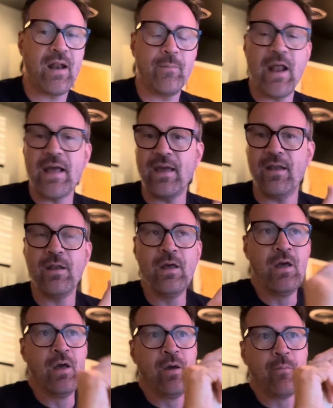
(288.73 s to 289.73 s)
I mean, I get
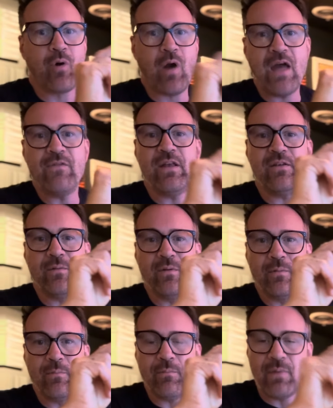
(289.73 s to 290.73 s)
private
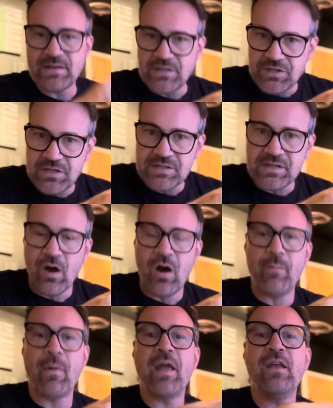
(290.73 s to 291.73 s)
messages
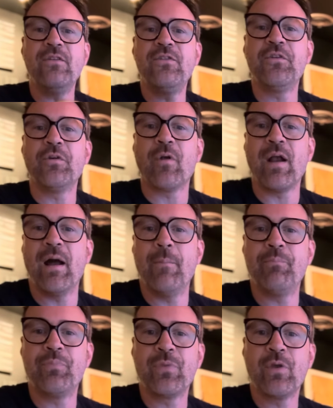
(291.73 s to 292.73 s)
on my
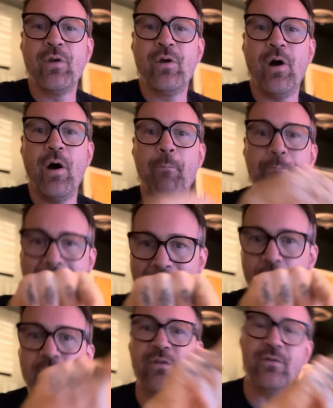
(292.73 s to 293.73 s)
Instagram
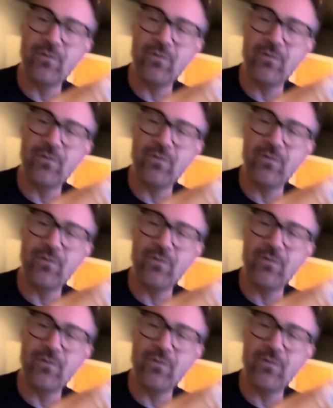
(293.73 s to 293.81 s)
about